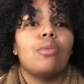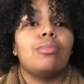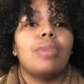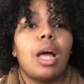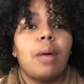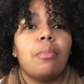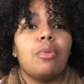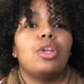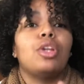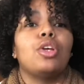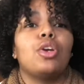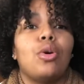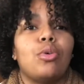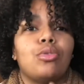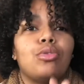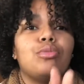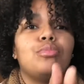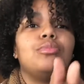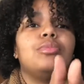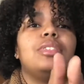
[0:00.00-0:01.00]
Now I'm gonna go
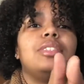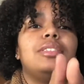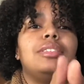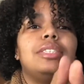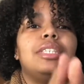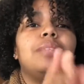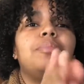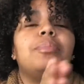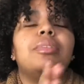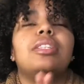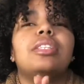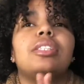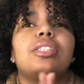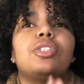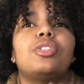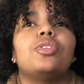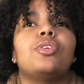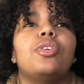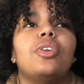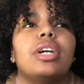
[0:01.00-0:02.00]
deep in the
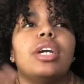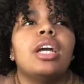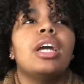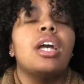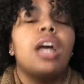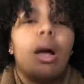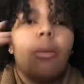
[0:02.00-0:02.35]
story.